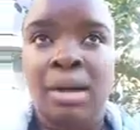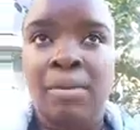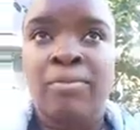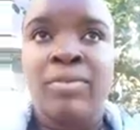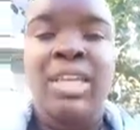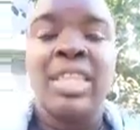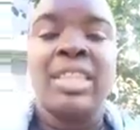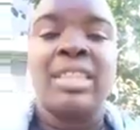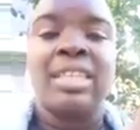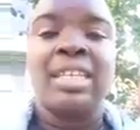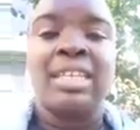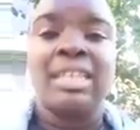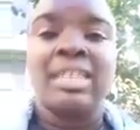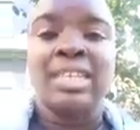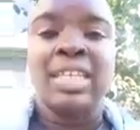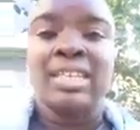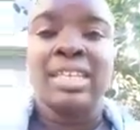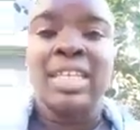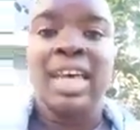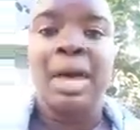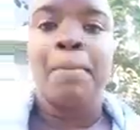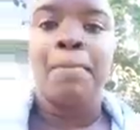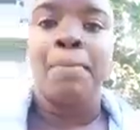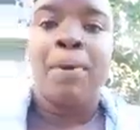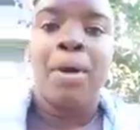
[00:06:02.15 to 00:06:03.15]
and things like
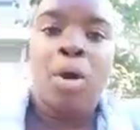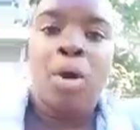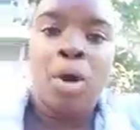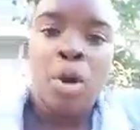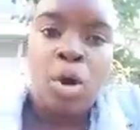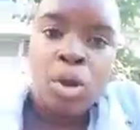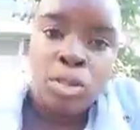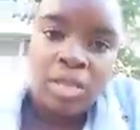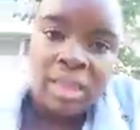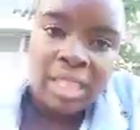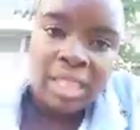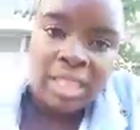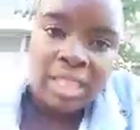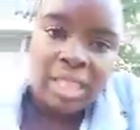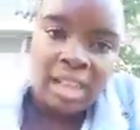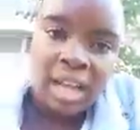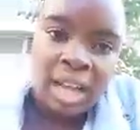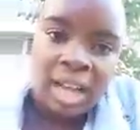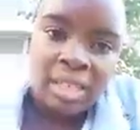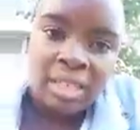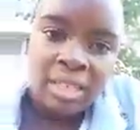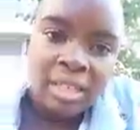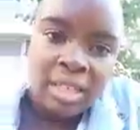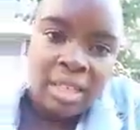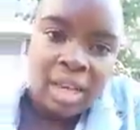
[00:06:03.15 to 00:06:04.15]
that, but on the
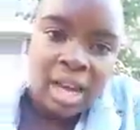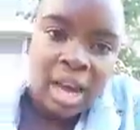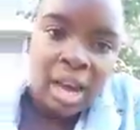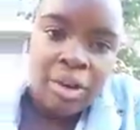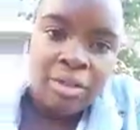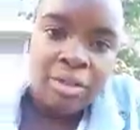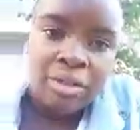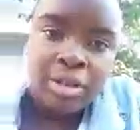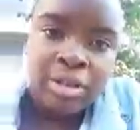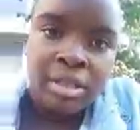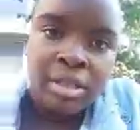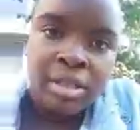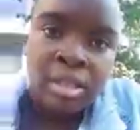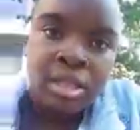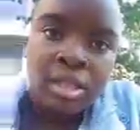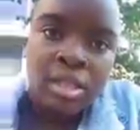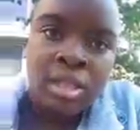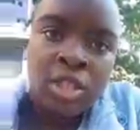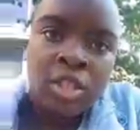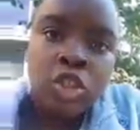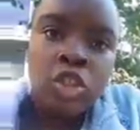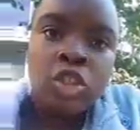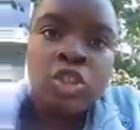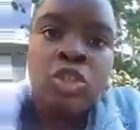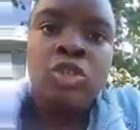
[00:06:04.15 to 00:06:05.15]
undercurrent,
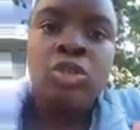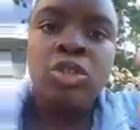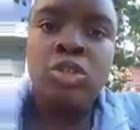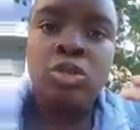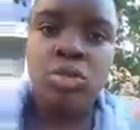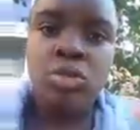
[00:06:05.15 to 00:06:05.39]
you'll know